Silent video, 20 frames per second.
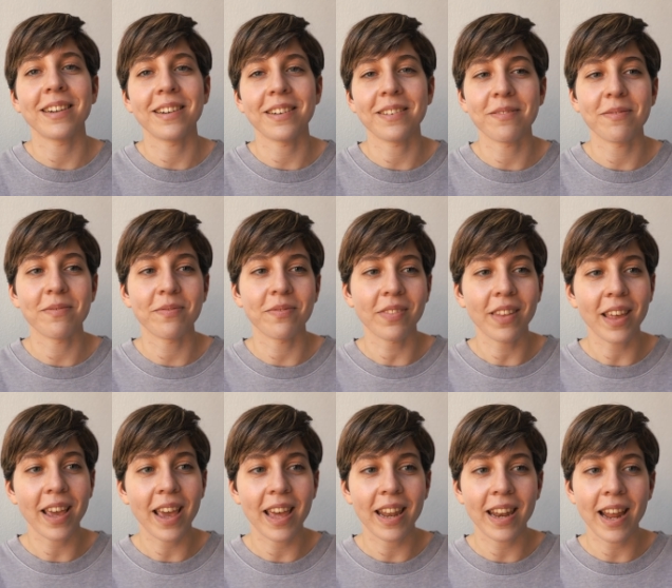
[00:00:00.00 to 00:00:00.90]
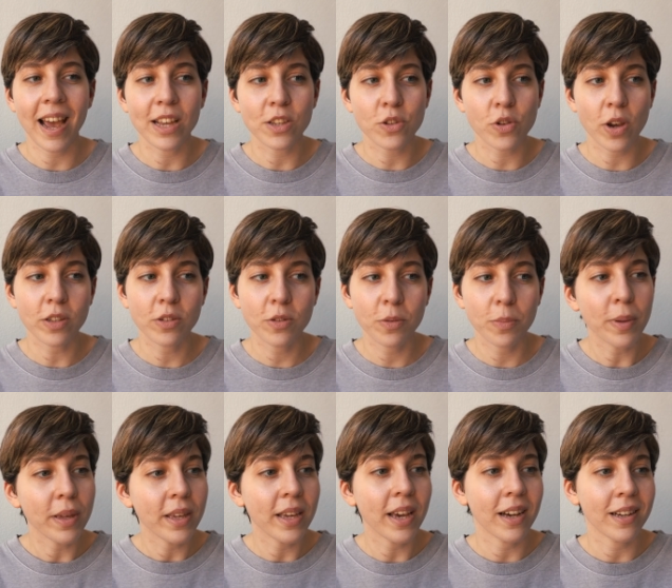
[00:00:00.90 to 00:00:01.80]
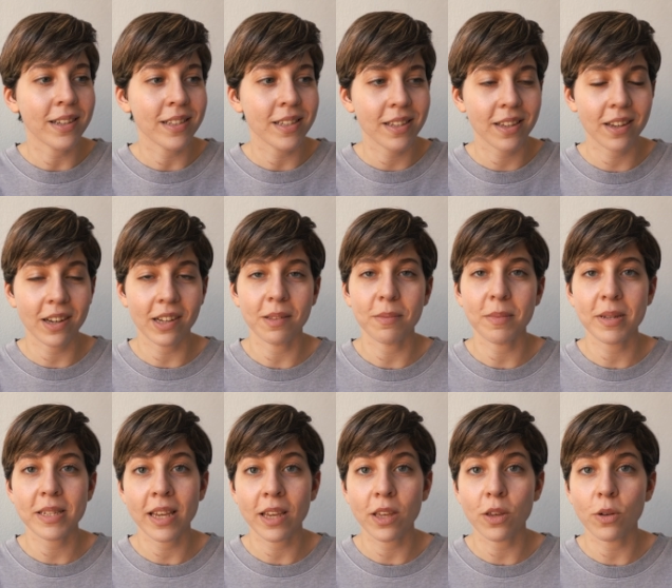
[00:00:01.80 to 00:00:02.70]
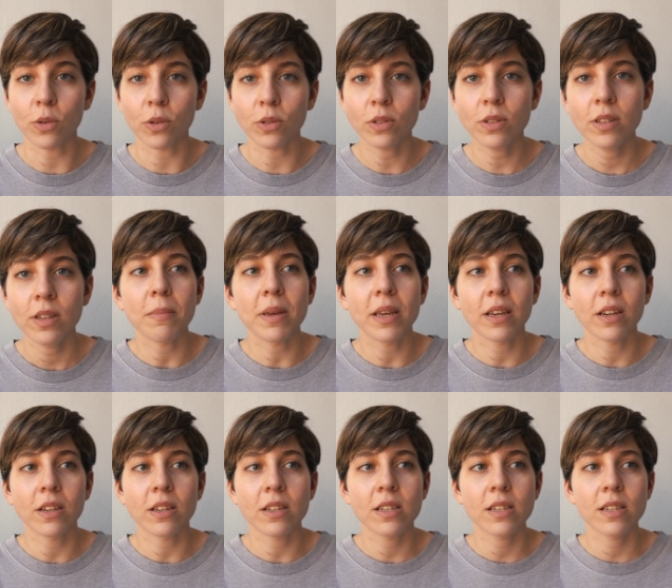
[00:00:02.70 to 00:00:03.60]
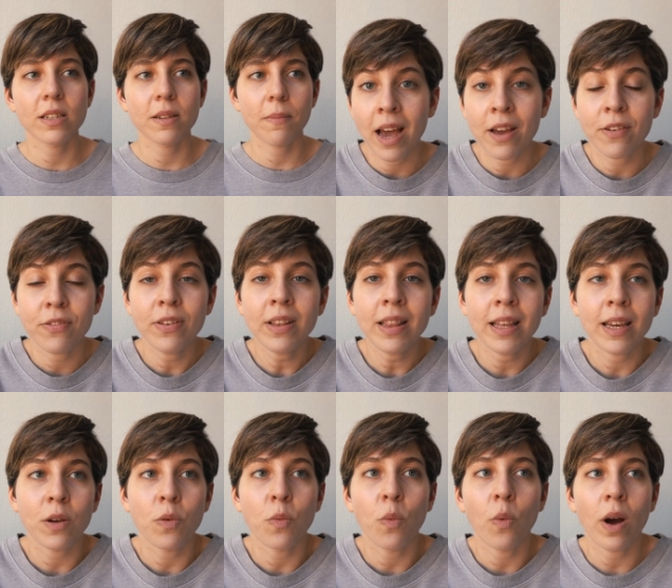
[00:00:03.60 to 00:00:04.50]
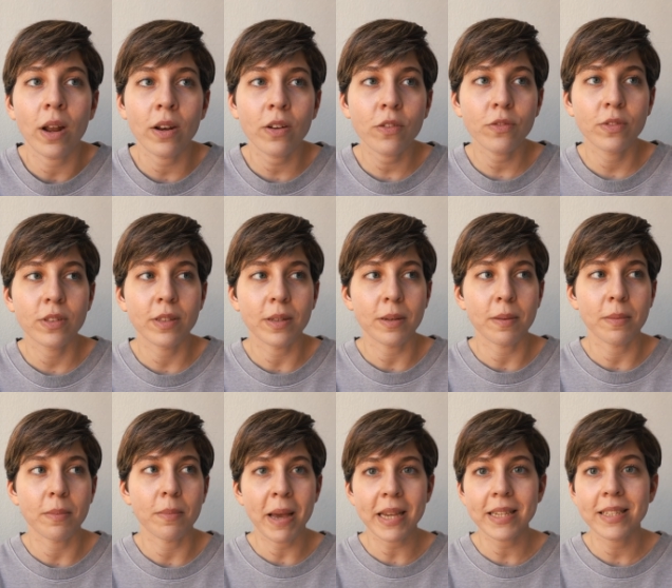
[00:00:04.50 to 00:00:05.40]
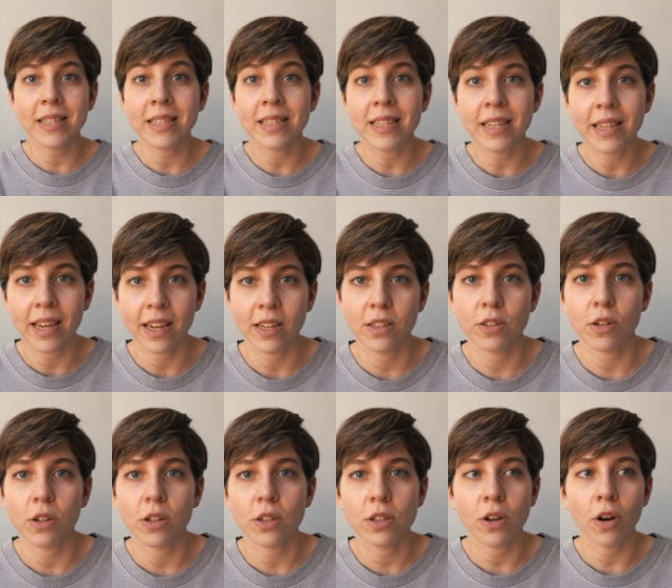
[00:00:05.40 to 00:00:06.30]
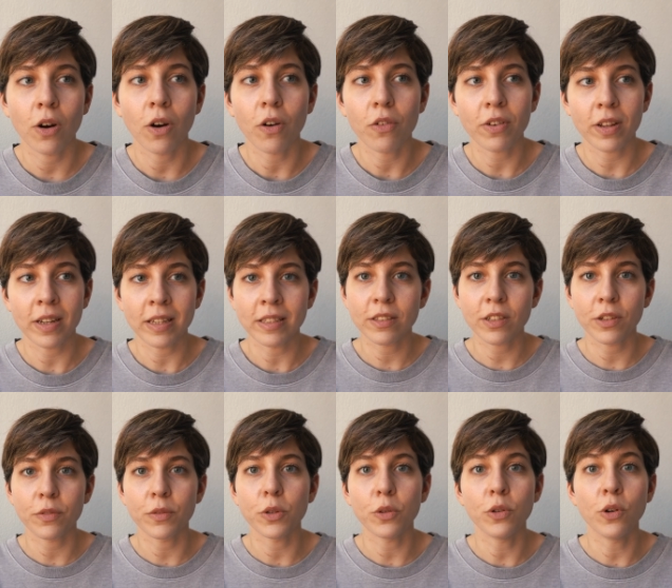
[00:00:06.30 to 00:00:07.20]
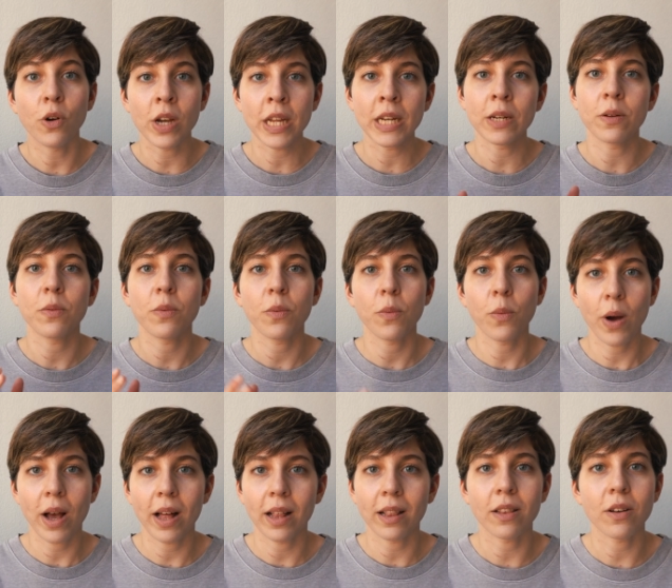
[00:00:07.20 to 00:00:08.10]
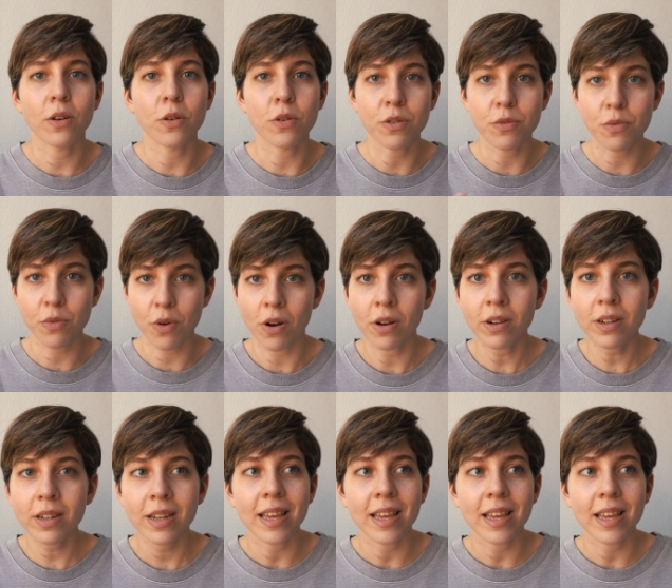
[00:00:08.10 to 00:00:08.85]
and I tried to be as calm as I could, because I feel like one of the best indicators of an interview going well or wrong